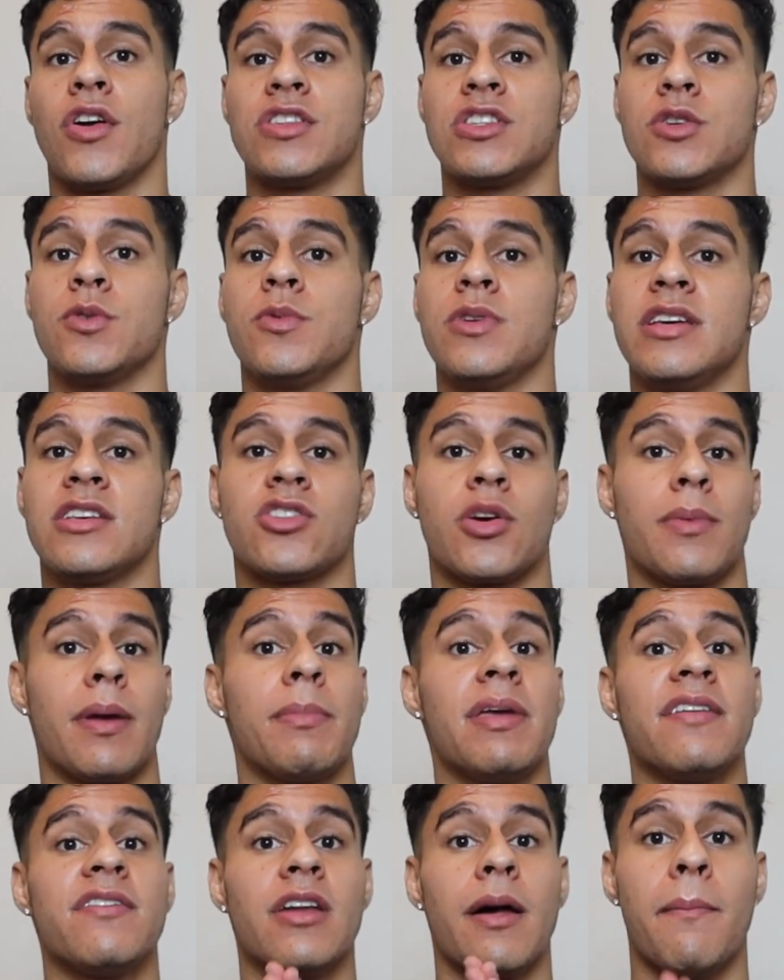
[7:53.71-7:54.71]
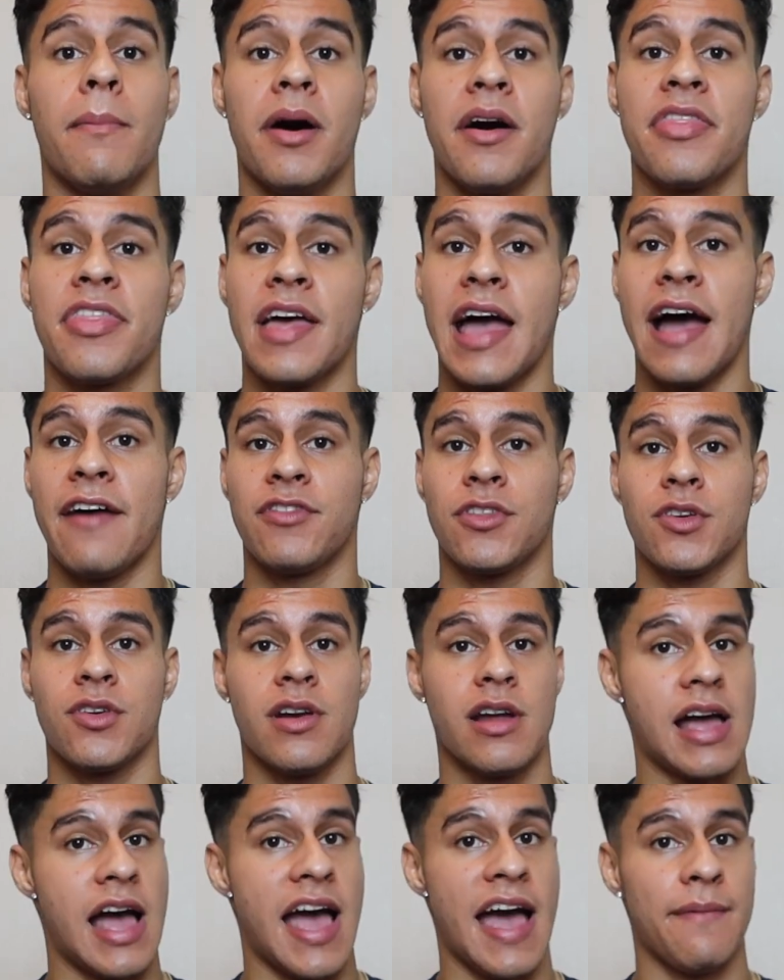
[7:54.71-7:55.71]
or 2 weeks, or maybe even a month
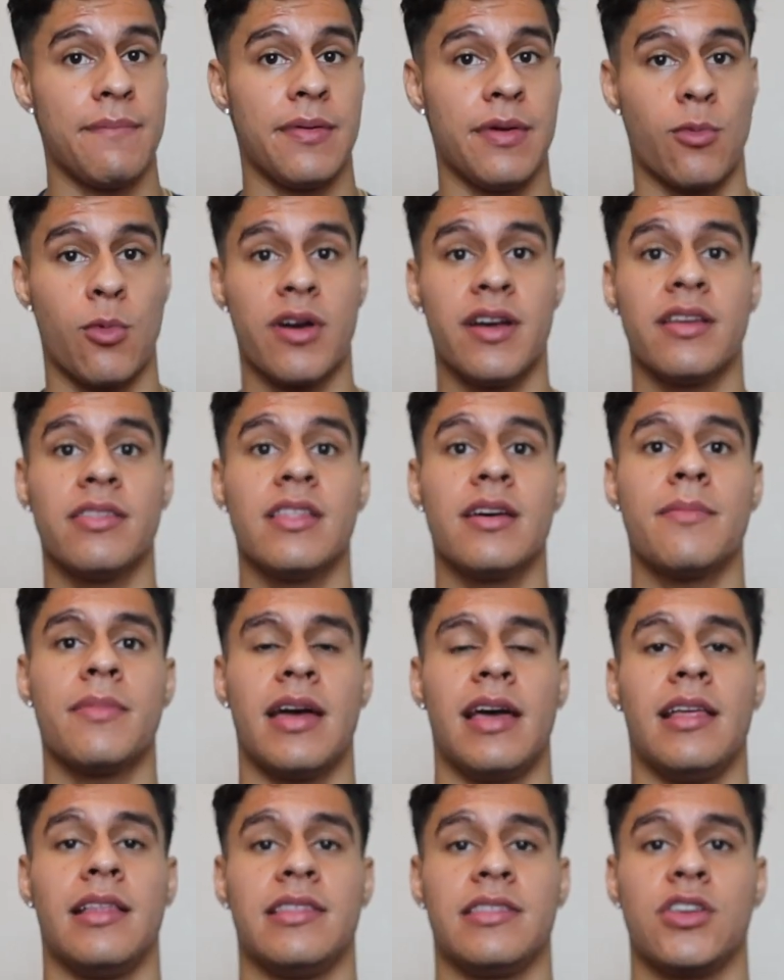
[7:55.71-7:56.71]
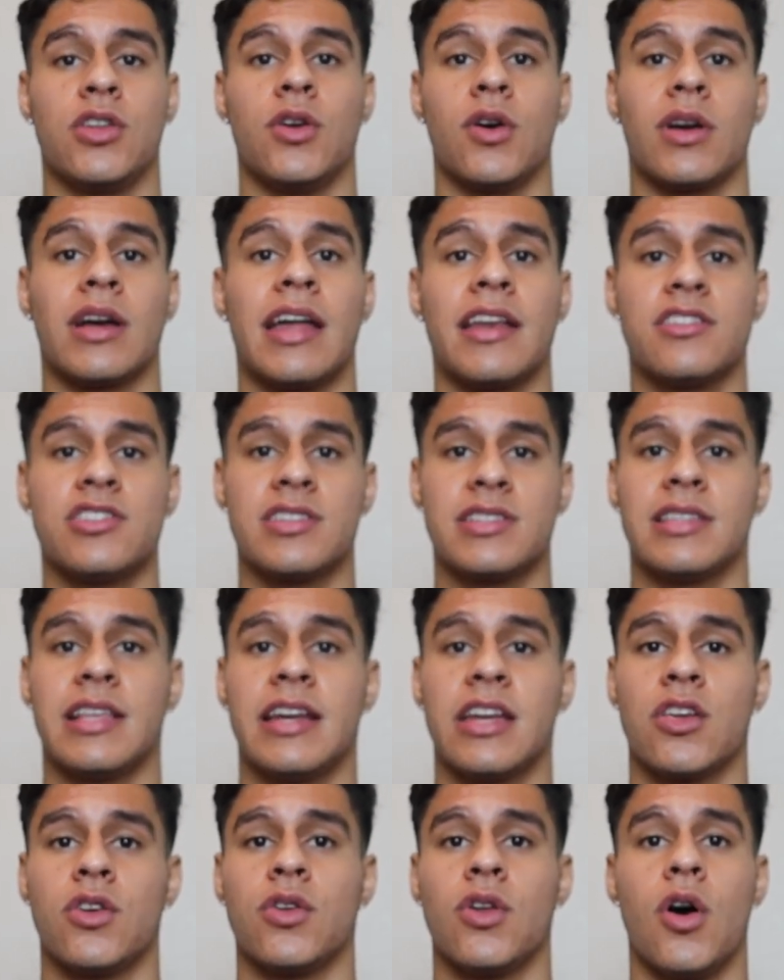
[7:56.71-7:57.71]
after I have been wearing them, and you know, kind of just
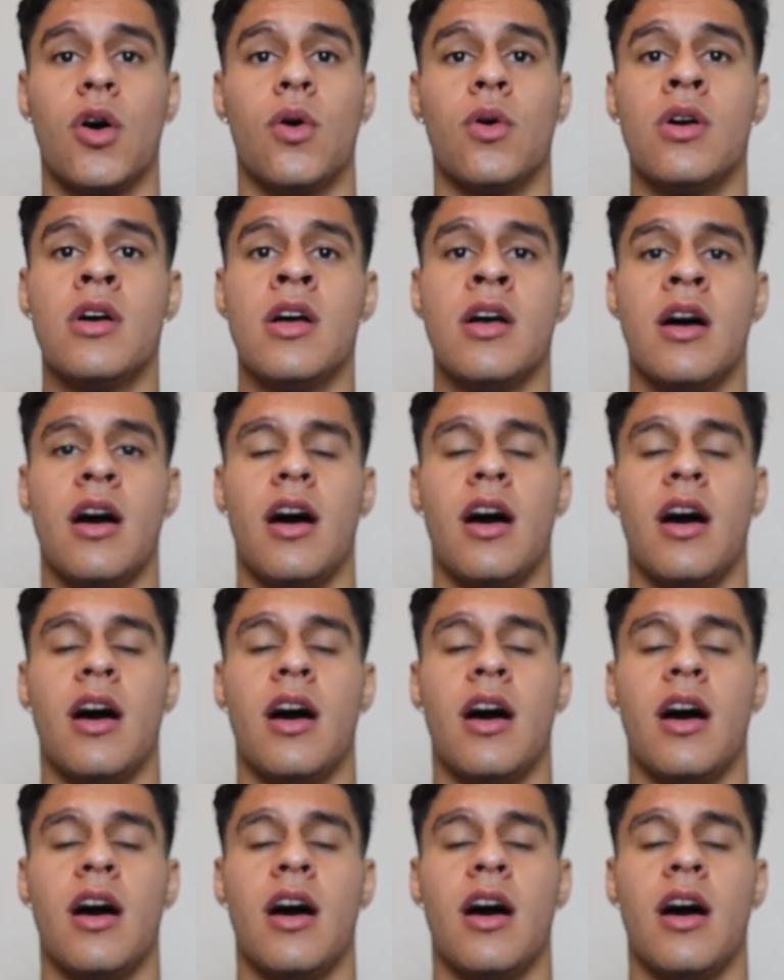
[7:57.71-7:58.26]
letting you know,